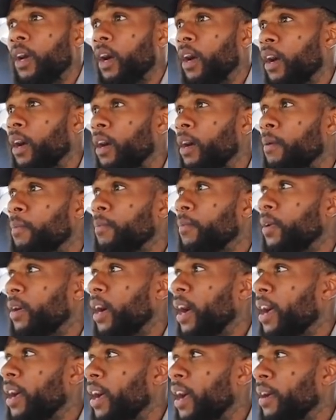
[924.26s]

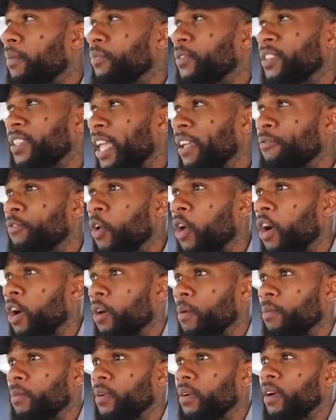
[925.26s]
I State
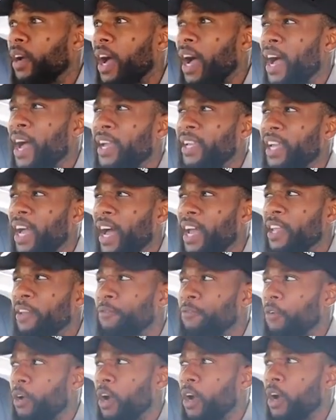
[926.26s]
Farm. I got
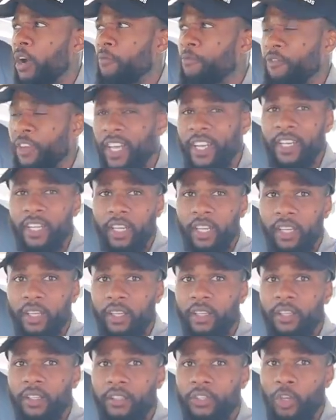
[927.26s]
it from vending.
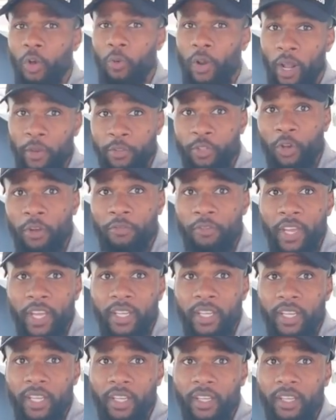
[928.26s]
So when I was doing
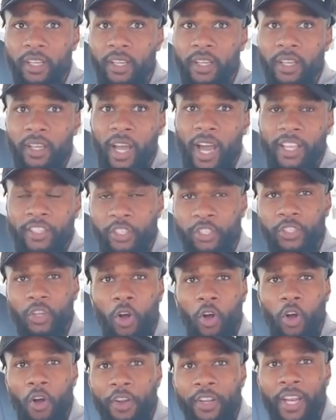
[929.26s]
vending, I just
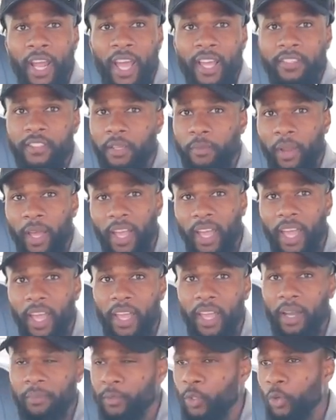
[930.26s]
called and asked them, like,
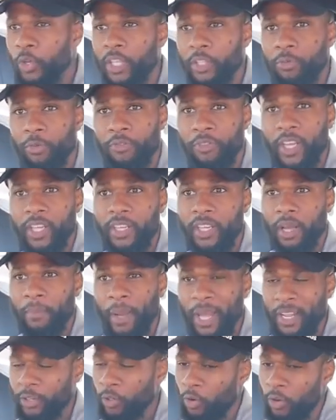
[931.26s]
hey, I'm doing this with vending. I'm
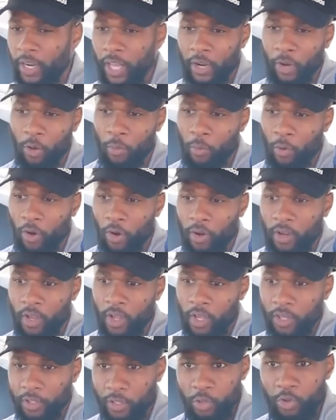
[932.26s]
not doing that no more.
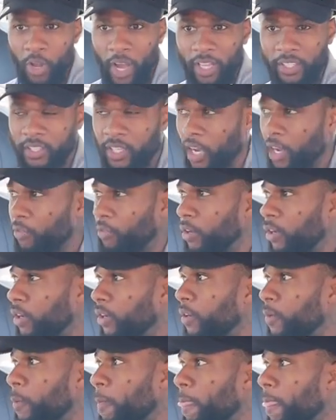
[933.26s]
Do you guys
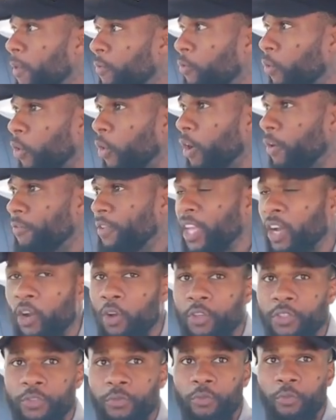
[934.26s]
cover for
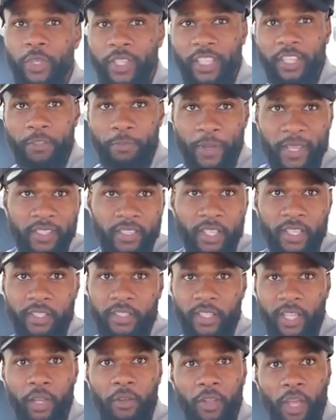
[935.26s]
vehicles with this
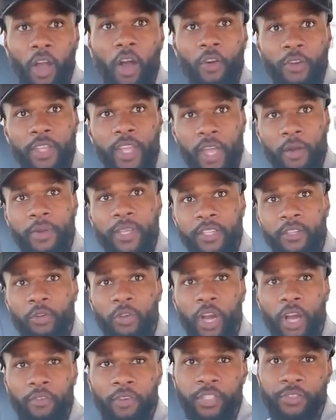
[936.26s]
business? And they were like, oh, yeah, we do
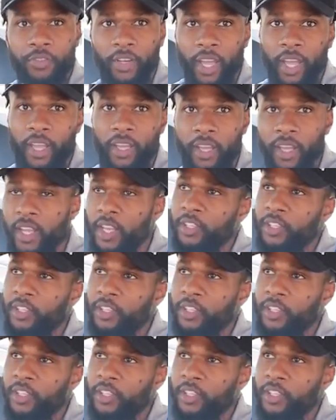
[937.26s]
covers for that.